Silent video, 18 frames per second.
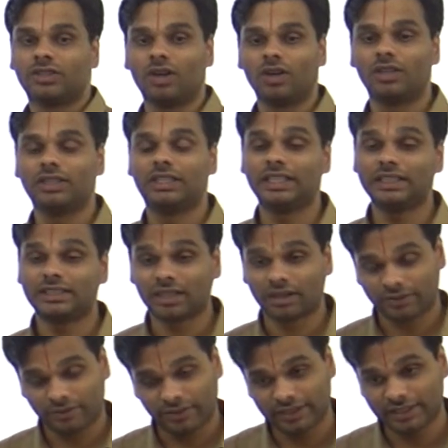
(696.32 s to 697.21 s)
so these
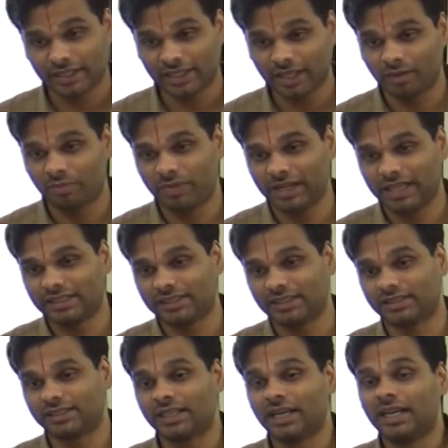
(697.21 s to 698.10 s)
are physical
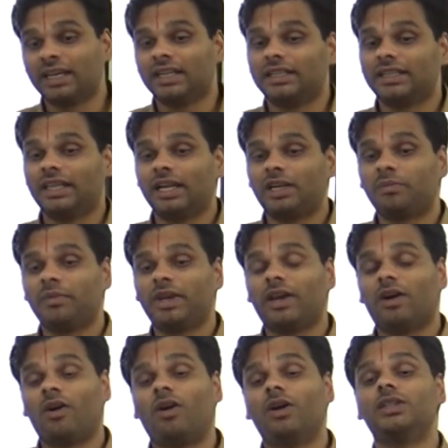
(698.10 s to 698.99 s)
places that
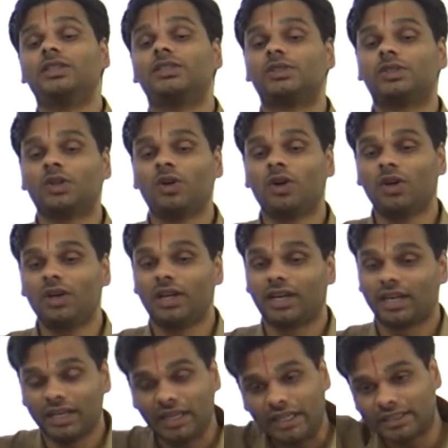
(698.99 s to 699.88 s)
may also
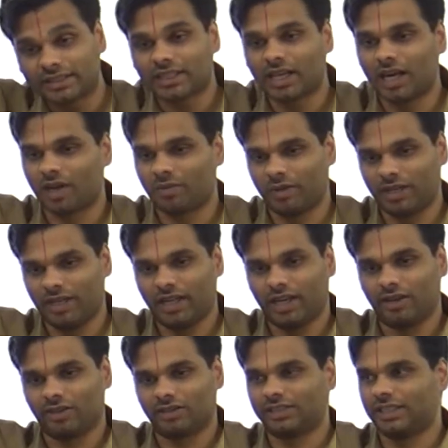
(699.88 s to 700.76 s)
release carbon
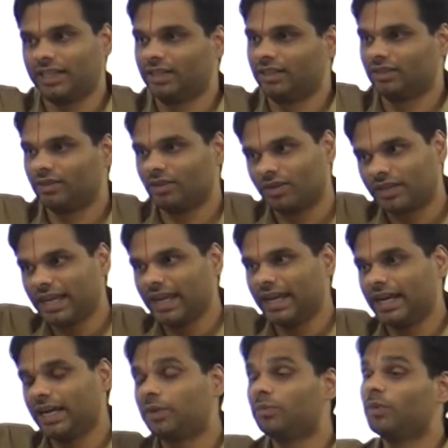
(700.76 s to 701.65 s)
dioxide.
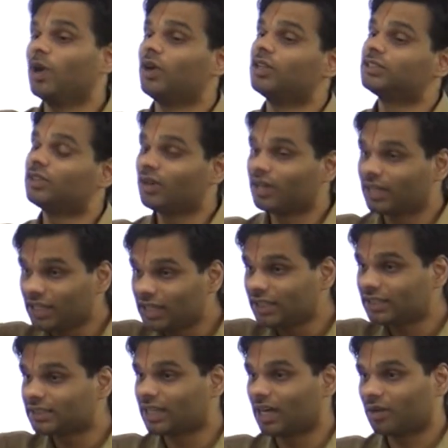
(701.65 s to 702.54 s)
Okay, it may also
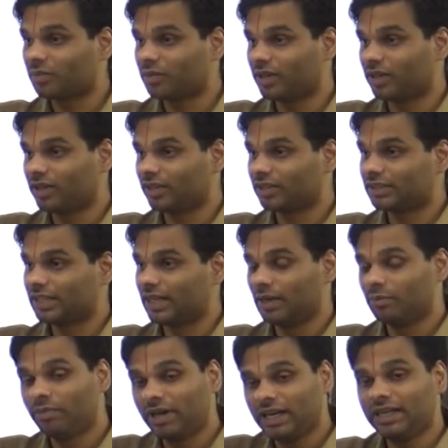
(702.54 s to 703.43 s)
release carbon
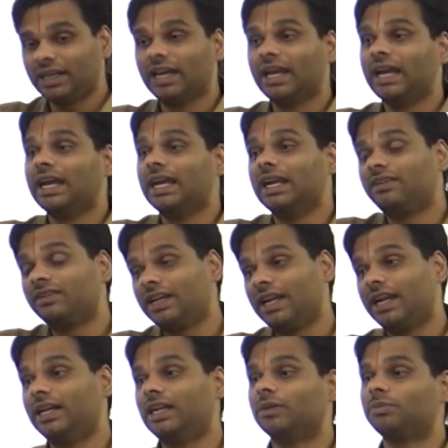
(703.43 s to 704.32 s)
dioxide, but it
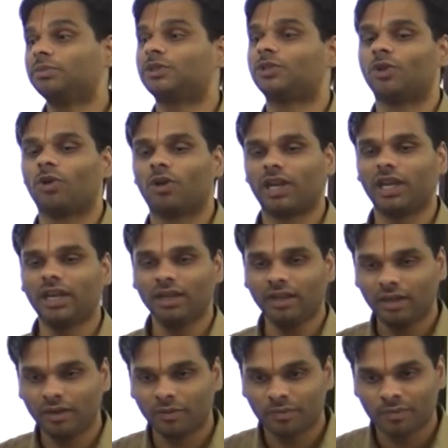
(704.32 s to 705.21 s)
will end up
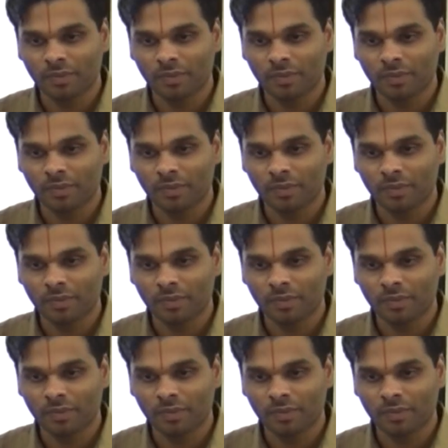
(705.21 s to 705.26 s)
storing